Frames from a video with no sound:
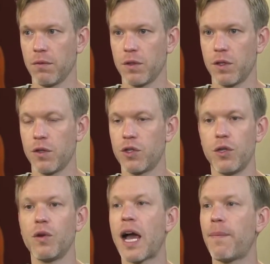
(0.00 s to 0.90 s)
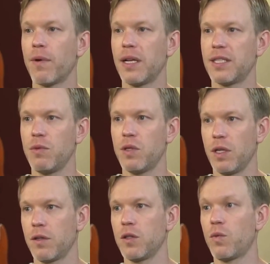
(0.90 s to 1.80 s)
So there's two copyrights in
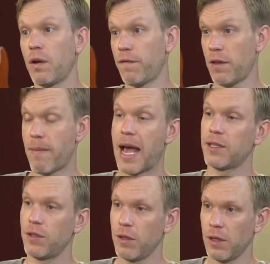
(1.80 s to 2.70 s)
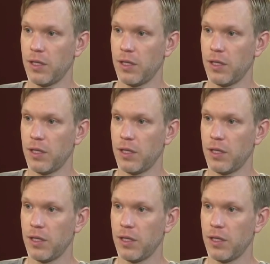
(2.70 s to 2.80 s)
music. There's one for the master,